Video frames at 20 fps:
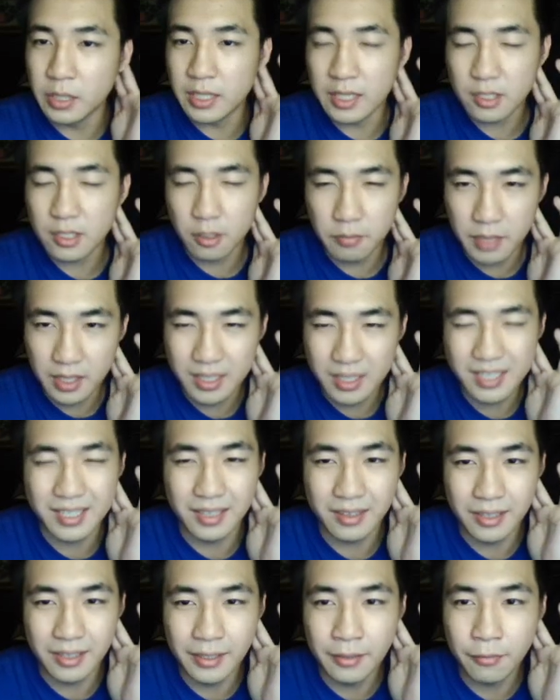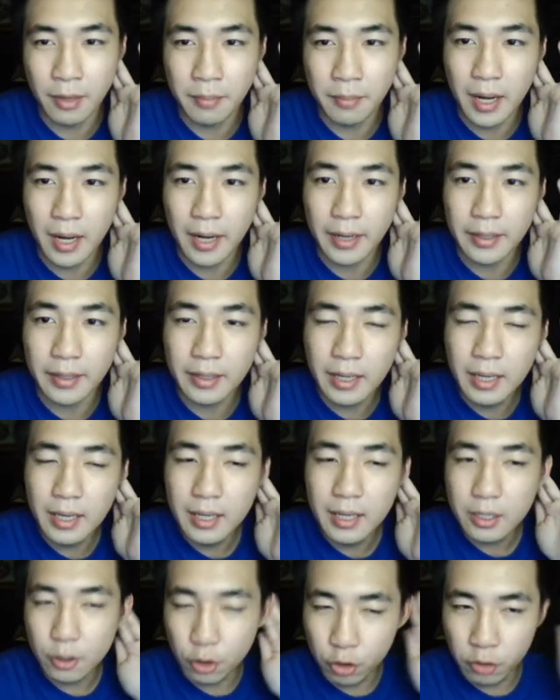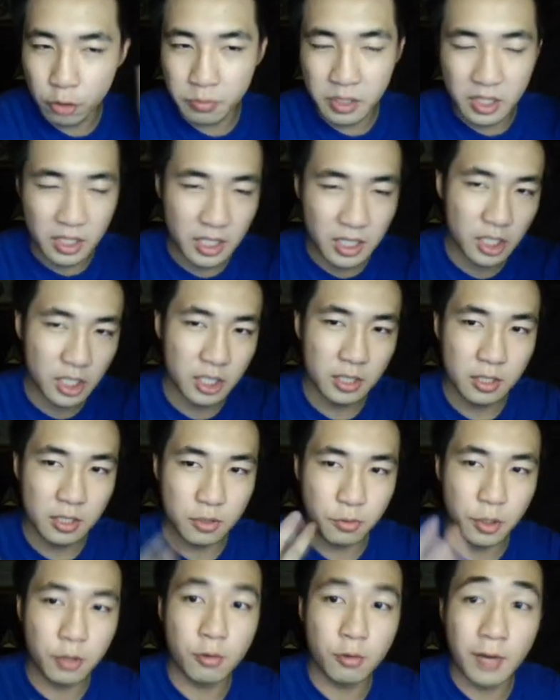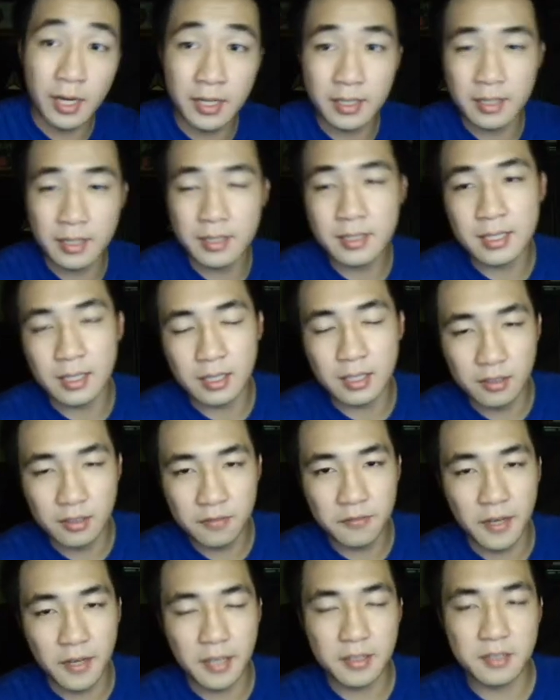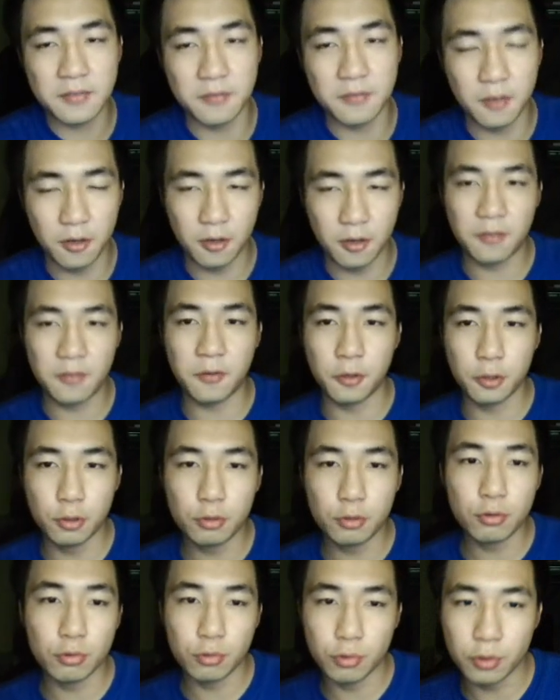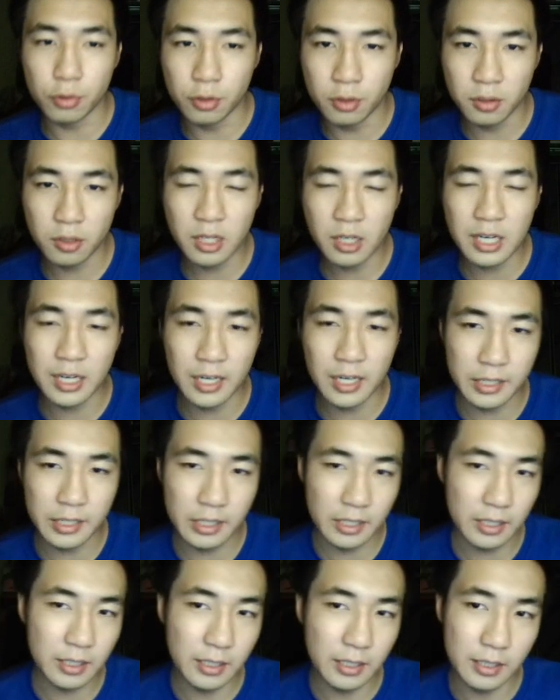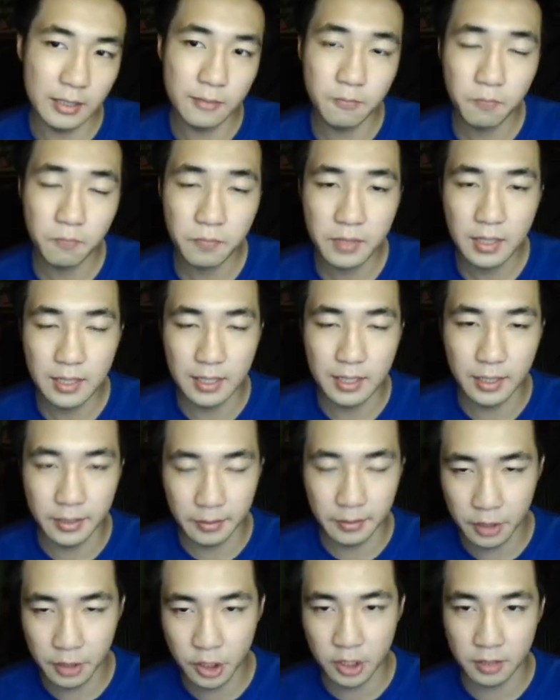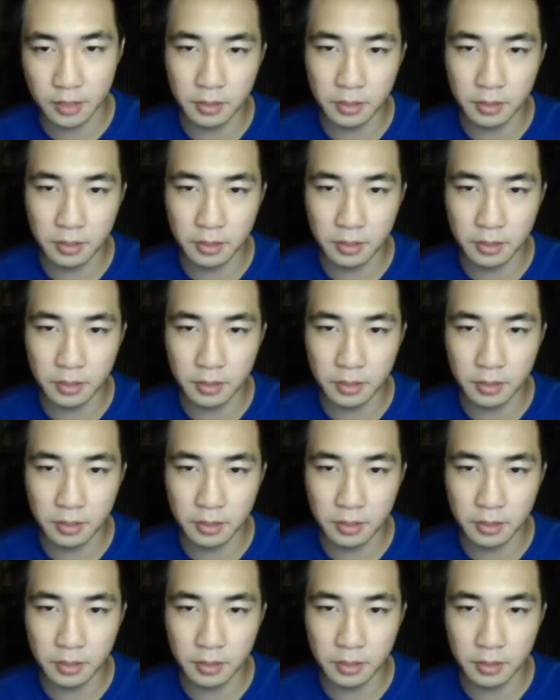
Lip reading: does not make this a thing whereby, you know, mitigation is required in certain fights for you to, you know, clear the mission,